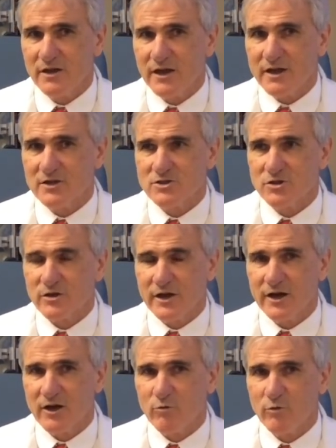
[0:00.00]
And so the
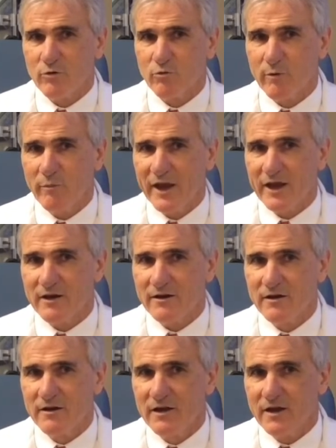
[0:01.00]
hair will remain
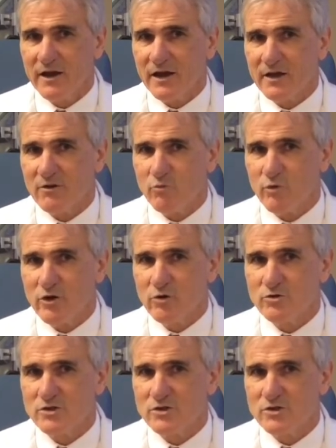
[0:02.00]
and reduce